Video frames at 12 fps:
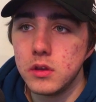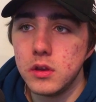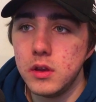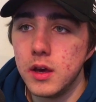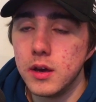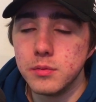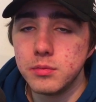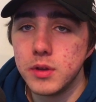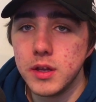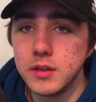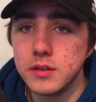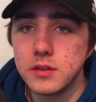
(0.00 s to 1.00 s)
Yeah,
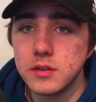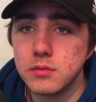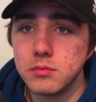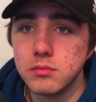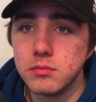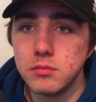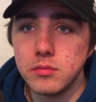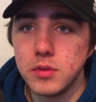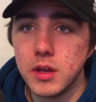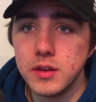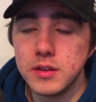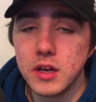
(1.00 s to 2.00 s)
it's
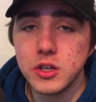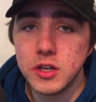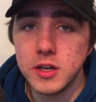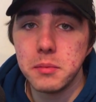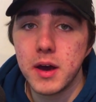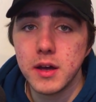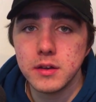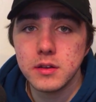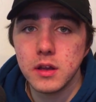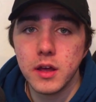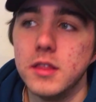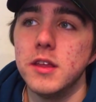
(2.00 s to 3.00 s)
actually mad.
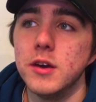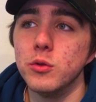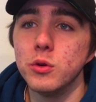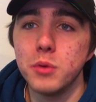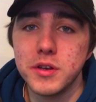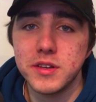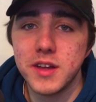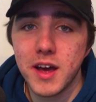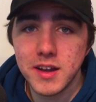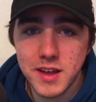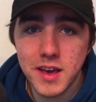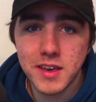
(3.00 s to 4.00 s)
Like, they're almost at a
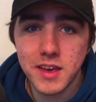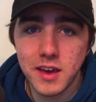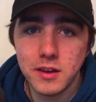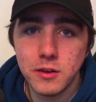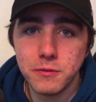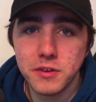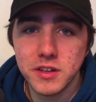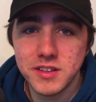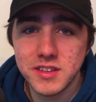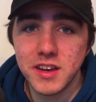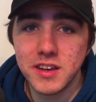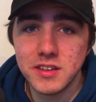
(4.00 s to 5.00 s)
decade of
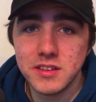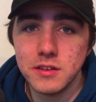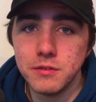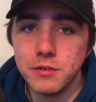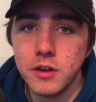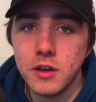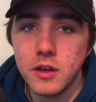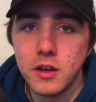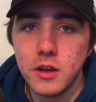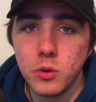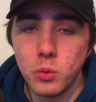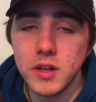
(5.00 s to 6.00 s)
consecutive
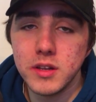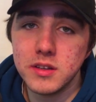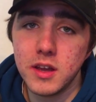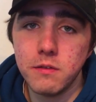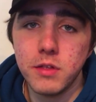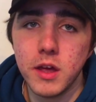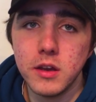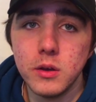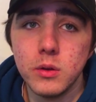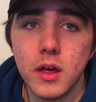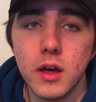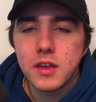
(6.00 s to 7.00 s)
wins if they do
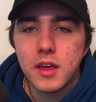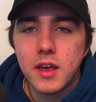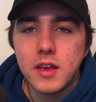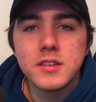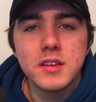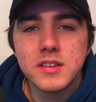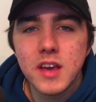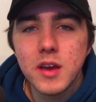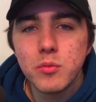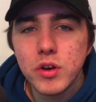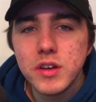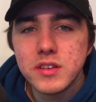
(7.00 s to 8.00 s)
that. It's the same
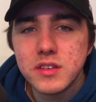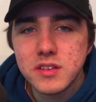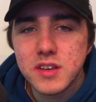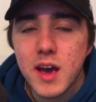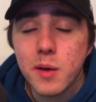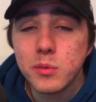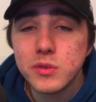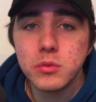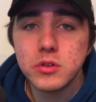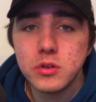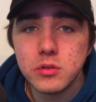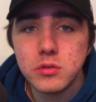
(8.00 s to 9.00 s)
reasons as why
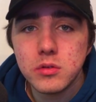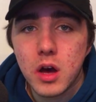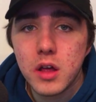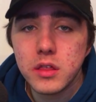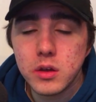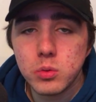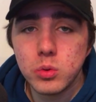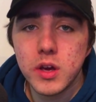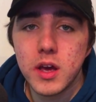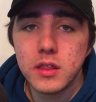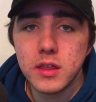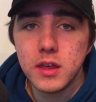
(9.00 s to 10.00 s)
Hamilton, I think, will
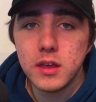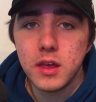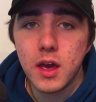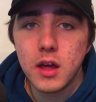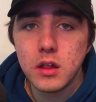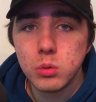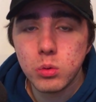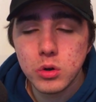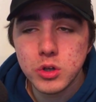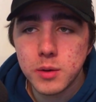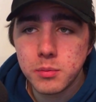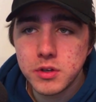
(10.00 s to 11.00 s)
get the 8th World
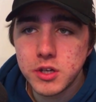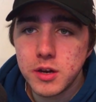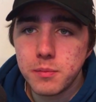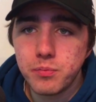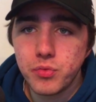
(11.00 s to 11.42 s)
Championship.